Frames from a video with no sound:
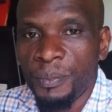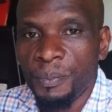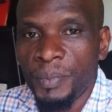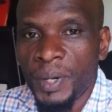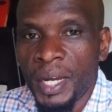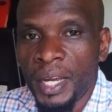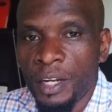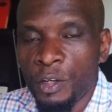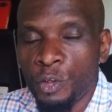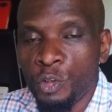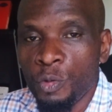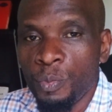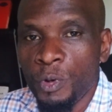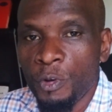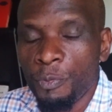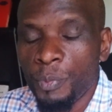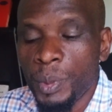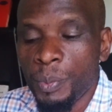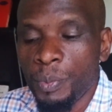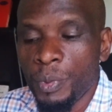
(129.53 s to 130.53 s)
by a group
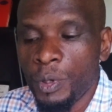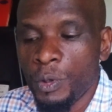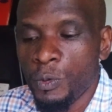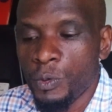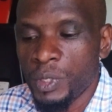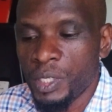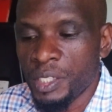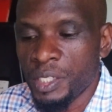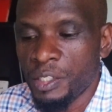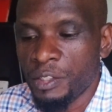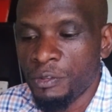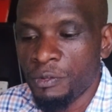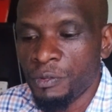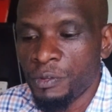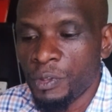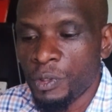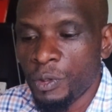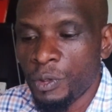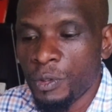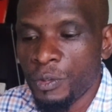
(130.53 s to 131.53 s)
of people who live
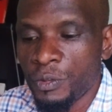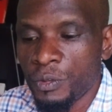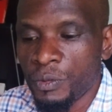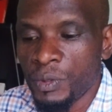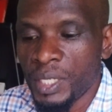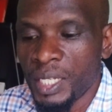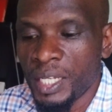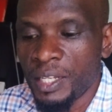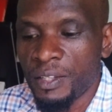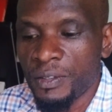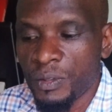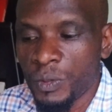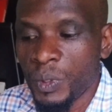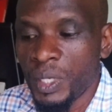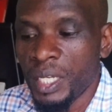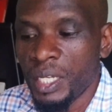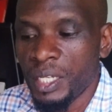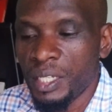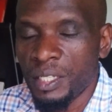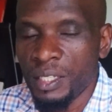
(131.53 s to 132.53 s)
close to Lake
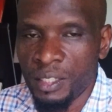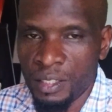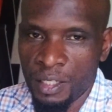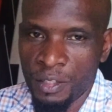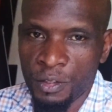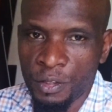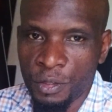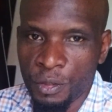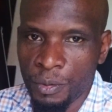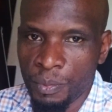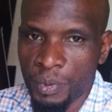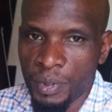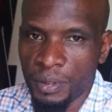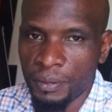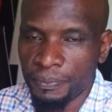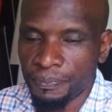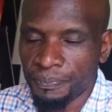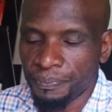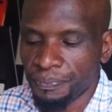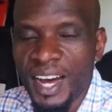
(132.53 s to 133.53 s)
Zway in Ethiopia.
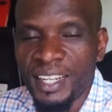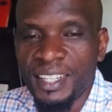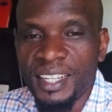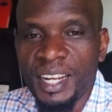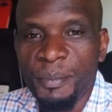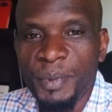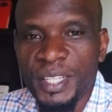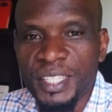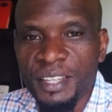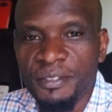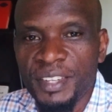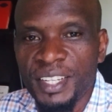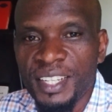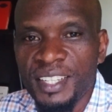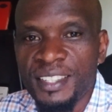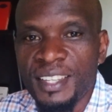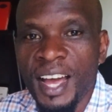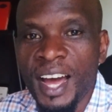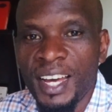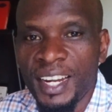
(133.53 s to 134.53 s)
At number 7
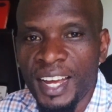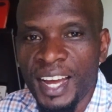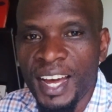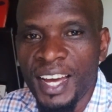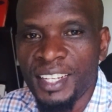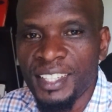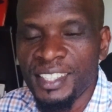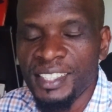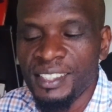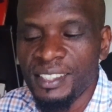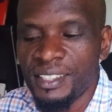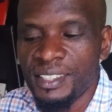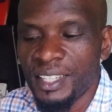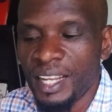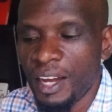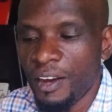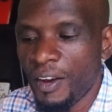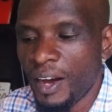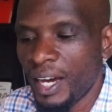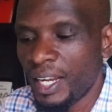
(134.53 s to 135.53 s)
is Harari.
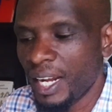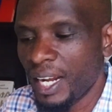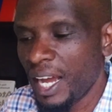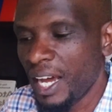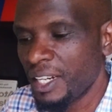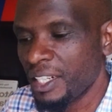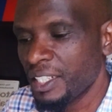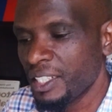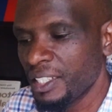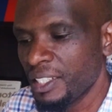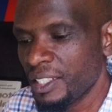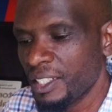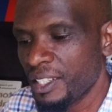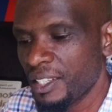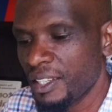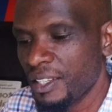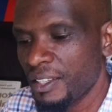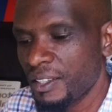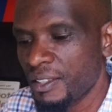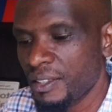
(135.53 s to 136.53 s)
Now, Harari
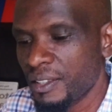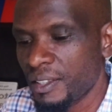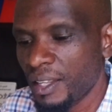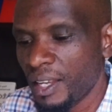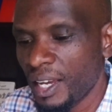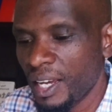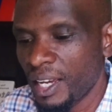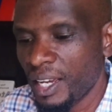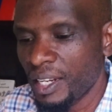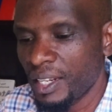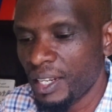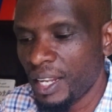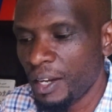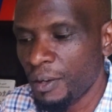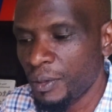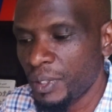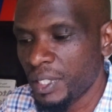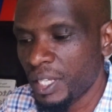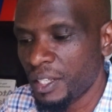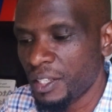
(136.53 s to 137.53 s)
is a
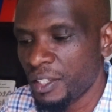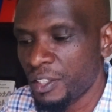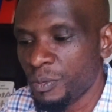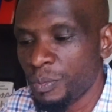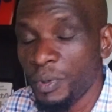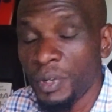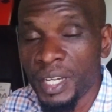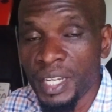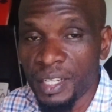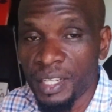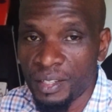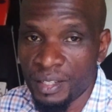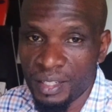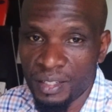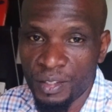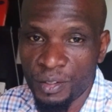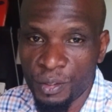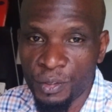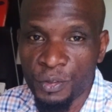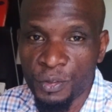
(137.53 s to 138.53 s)
language that is spoken
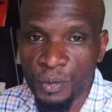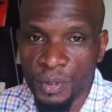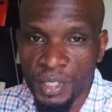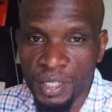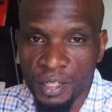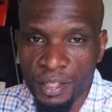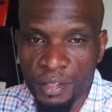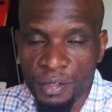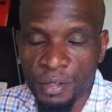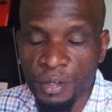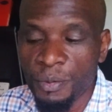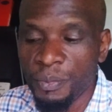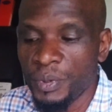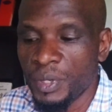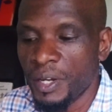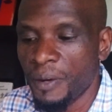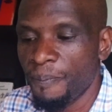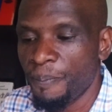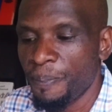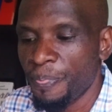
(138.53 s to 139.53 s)
also in
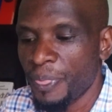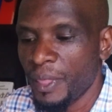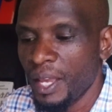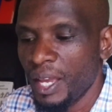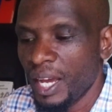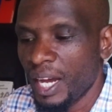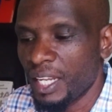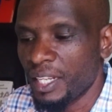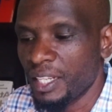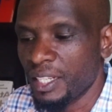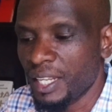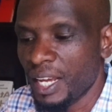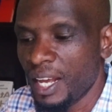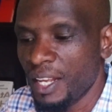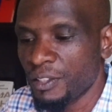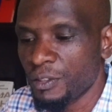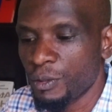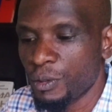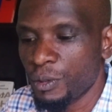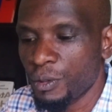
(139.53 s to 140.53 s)
Ethiopia, and it
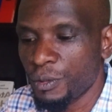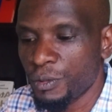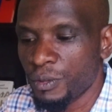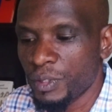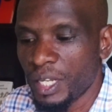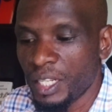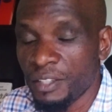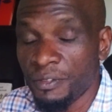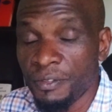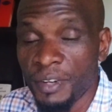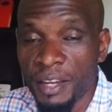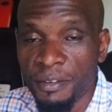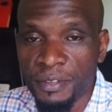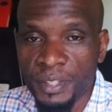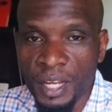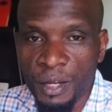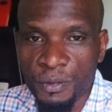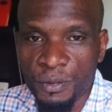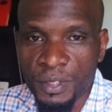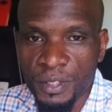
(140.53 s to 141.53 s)
has close to
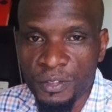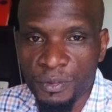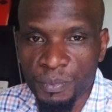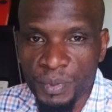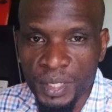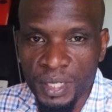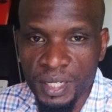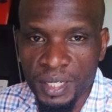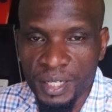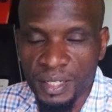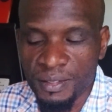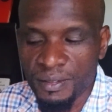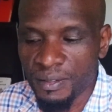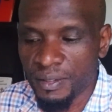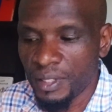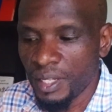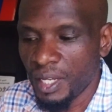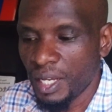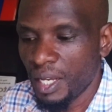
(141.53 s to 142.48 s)
35,000 speakers.